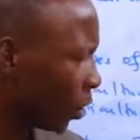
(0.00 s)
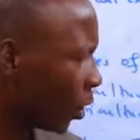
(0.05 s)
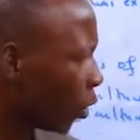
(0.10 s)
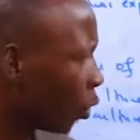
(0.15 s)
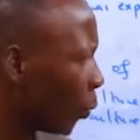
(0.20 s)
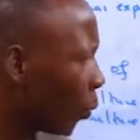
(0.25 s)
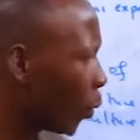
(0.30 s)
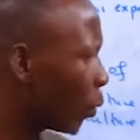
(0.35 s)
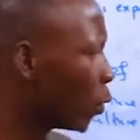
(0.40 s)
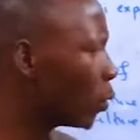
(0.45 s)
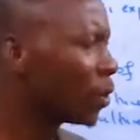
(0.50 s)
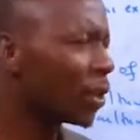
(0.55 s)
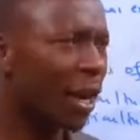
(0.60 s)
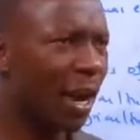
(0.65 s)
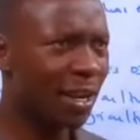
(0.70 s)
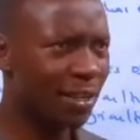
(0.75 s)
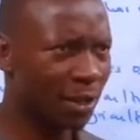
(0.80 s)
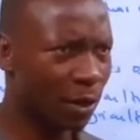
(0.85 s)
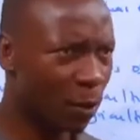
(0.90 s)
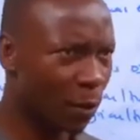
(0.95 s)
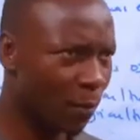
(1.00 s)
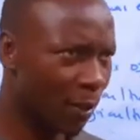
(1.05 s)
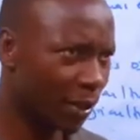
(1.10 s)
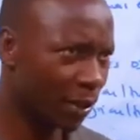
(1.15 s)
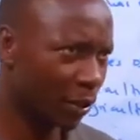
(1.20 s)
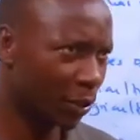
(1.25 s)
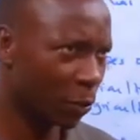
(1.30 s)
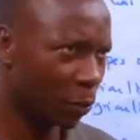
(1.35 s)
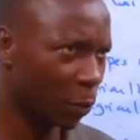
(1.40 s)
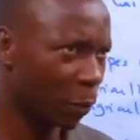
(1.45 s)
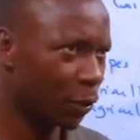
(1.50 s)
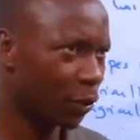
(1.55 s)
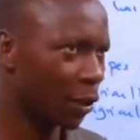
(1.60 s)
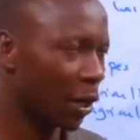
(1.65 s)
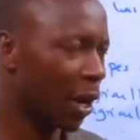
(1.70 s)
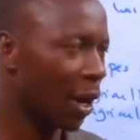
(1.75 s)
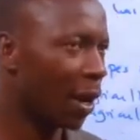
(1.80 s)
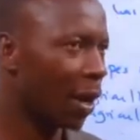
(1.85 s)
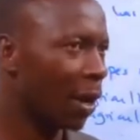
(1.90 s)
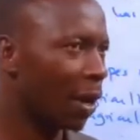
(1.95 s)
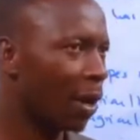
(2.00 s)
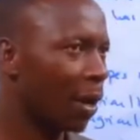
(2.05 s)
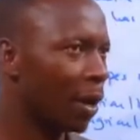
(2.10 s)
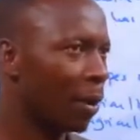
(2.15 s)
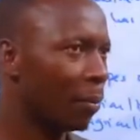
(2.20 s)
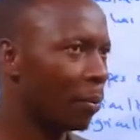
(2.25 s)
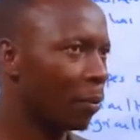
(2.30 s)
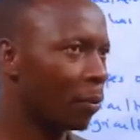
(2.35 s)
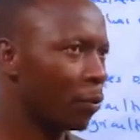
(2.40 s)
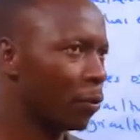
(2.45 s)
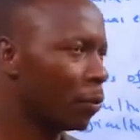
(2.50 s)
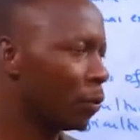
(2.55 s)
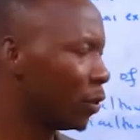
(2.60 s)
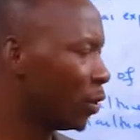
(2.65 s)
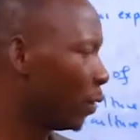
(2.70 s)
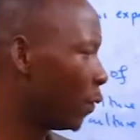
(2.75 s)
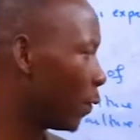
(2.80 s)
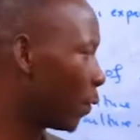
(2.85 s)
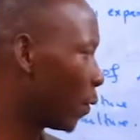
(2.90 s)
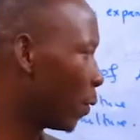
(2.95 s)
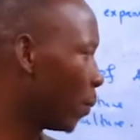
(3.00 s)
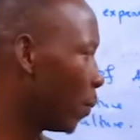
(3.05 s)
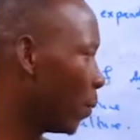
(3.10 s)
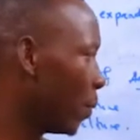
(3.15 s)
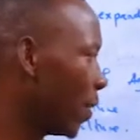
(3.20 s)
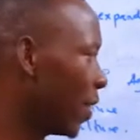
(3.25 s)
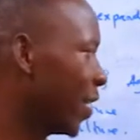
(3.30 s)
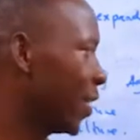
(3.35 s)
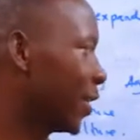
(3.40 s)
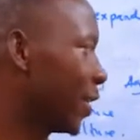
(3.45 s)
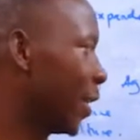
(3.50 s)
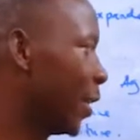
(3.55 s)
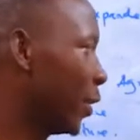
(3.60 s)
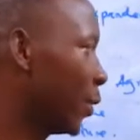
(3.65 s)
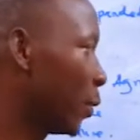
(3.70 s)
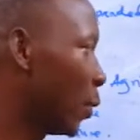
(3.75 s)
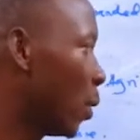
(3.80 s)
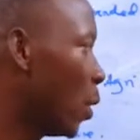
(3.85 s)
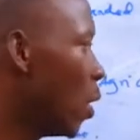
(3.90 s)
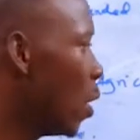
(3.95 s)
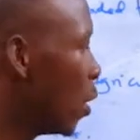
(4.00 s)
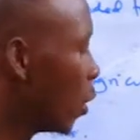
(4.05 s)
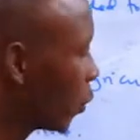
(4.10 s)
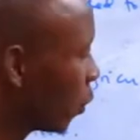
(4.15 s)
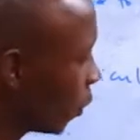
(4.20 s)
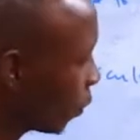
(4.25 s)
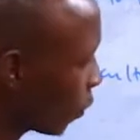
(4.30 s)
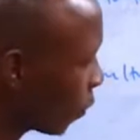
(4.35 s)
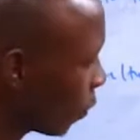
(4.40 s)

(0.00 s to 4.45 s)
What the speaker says: and to produce other raw material which are produced from sisal. So